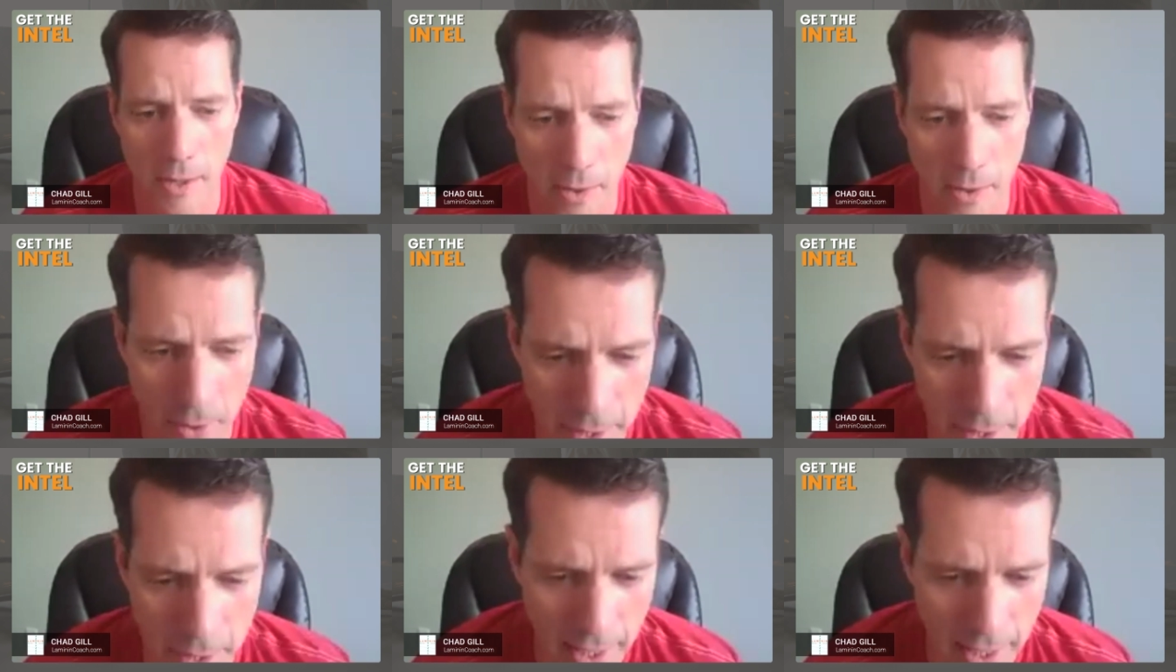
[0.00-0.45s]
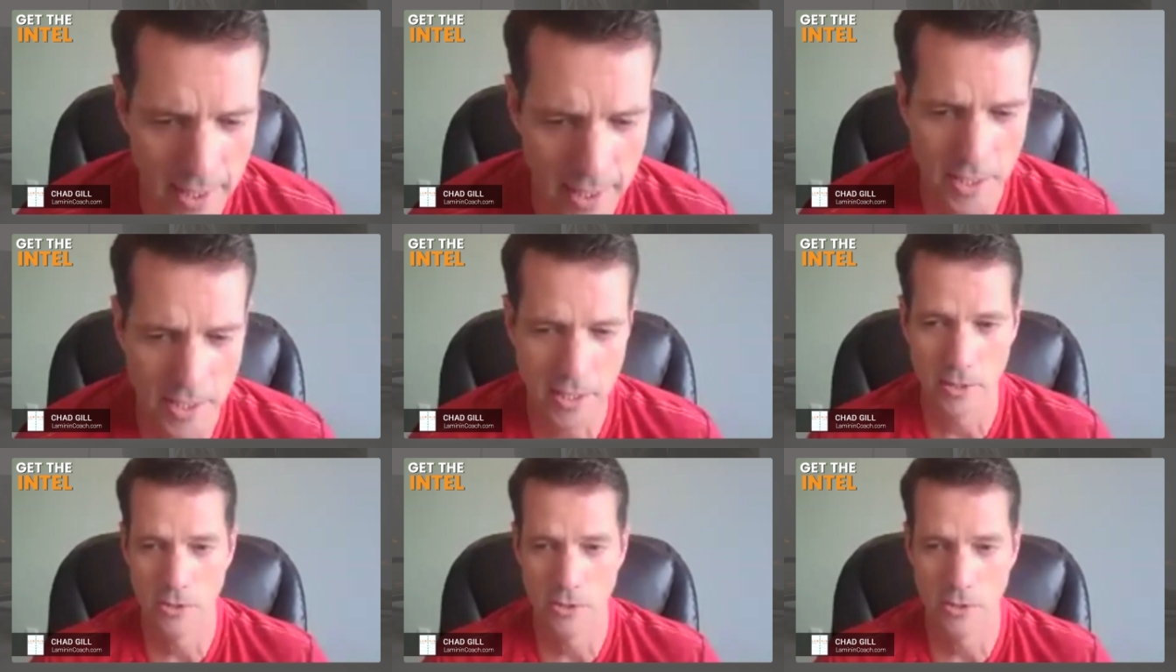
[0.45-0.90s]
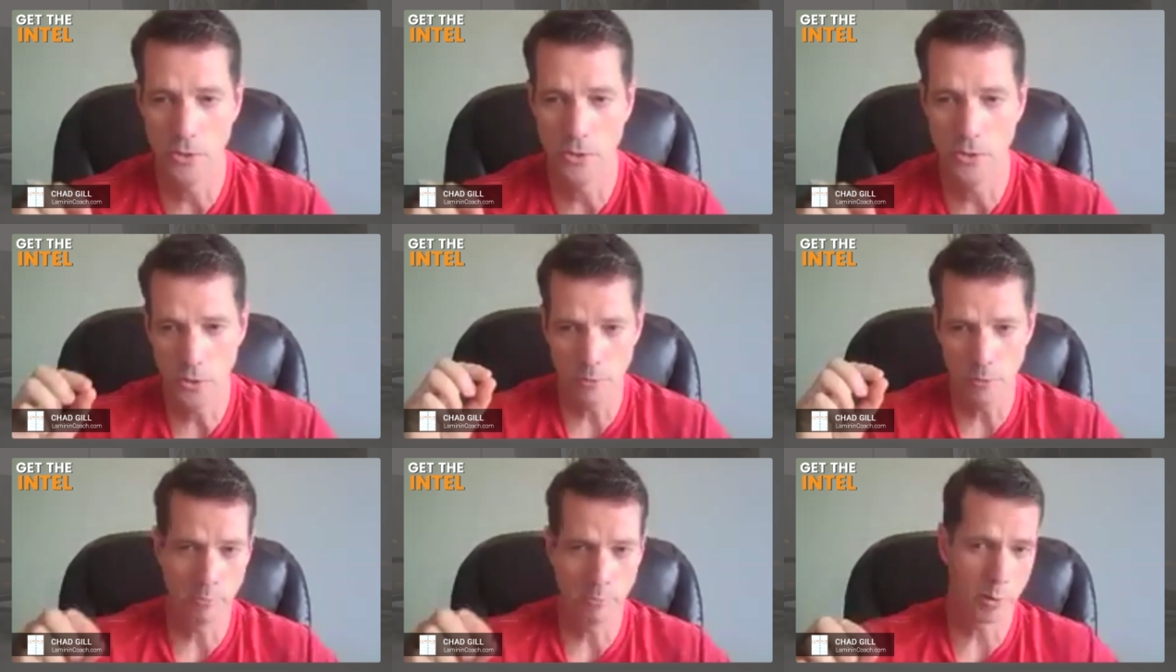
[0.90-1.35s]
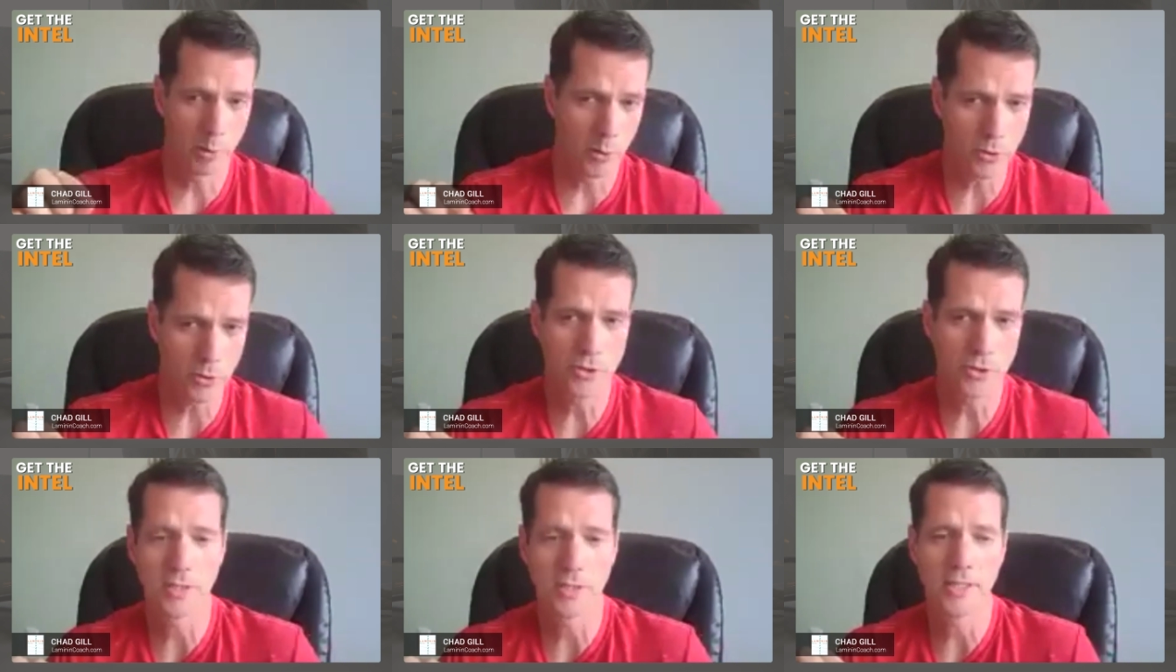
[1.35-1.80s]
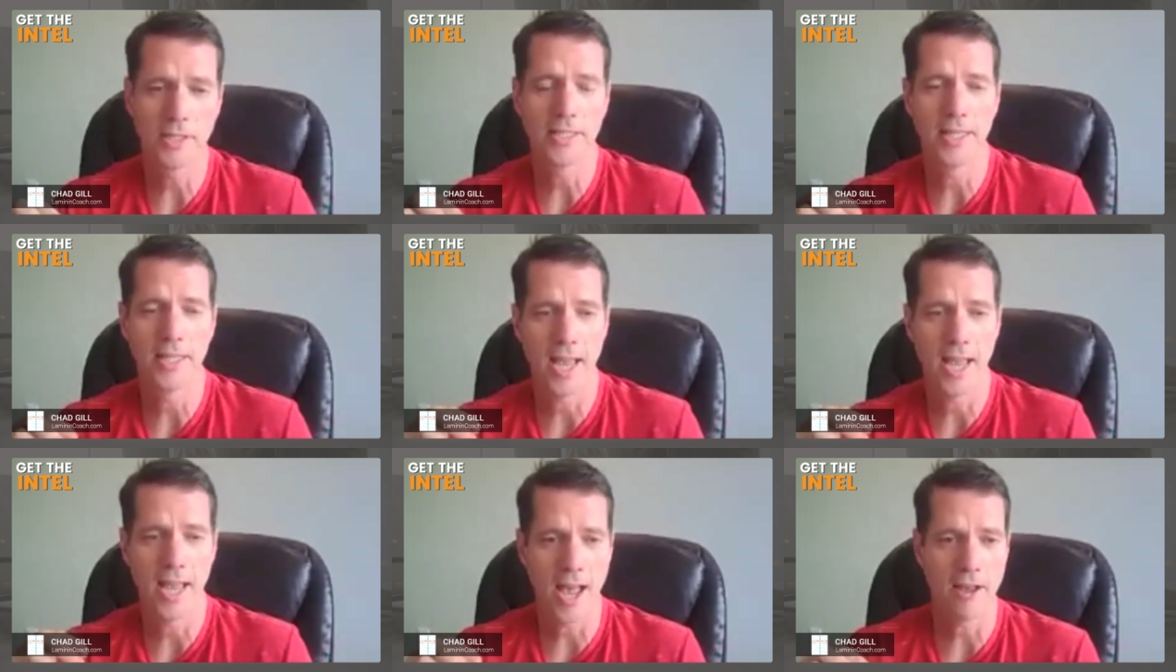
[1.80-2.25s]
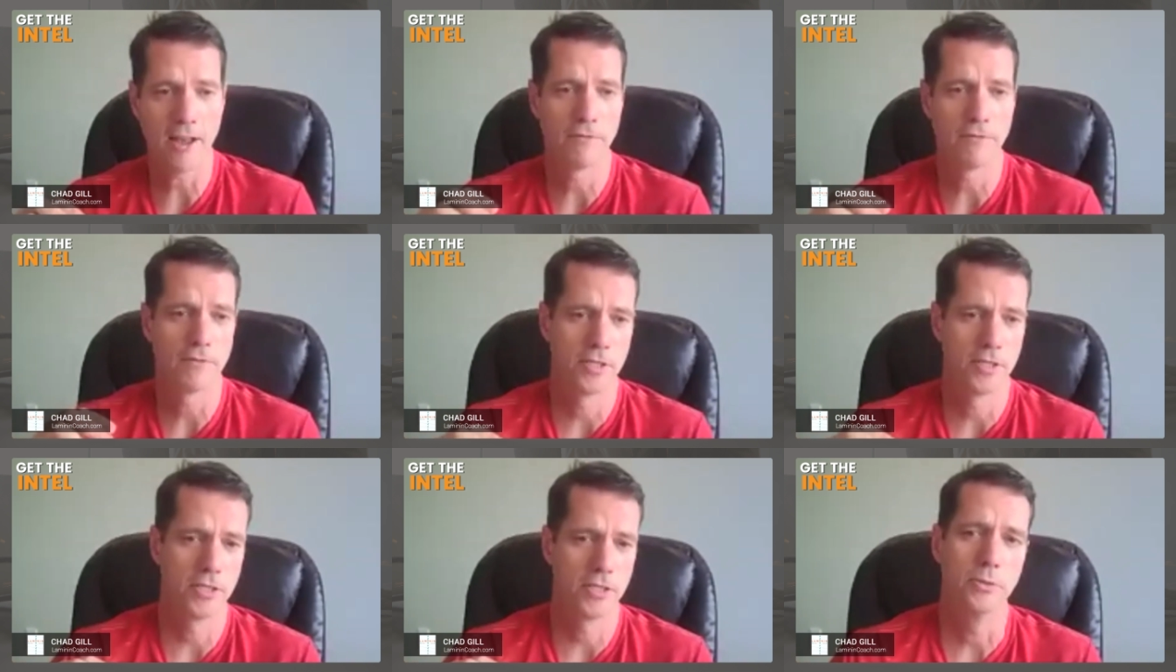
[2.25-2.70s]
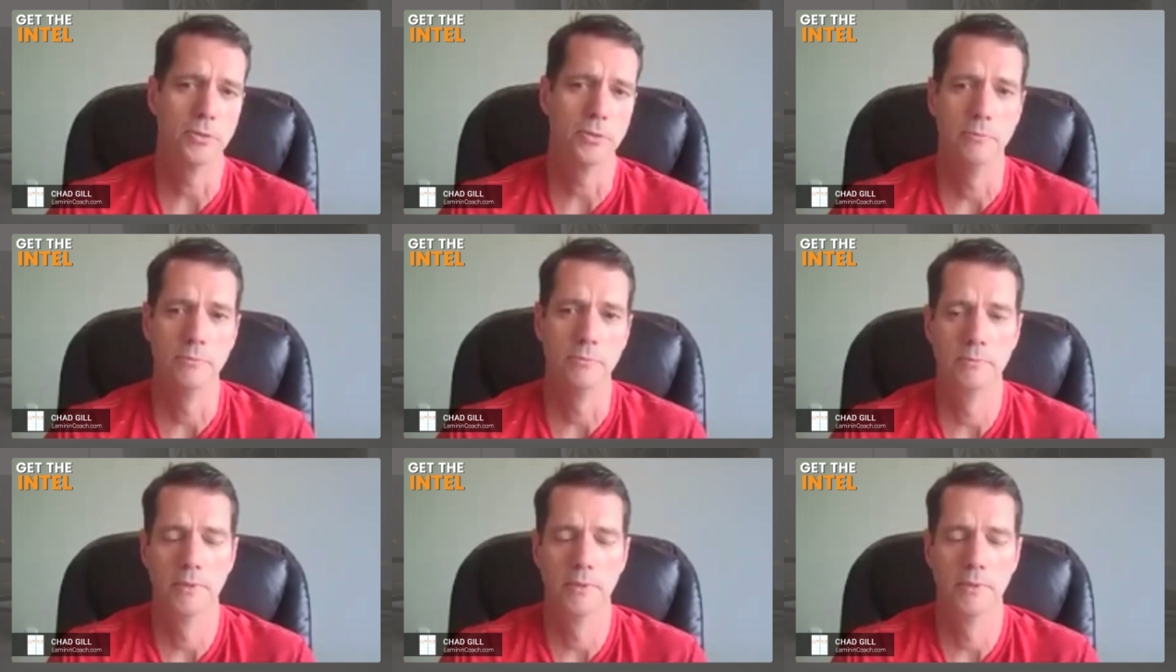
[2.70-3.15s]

on that list do you personally have to do?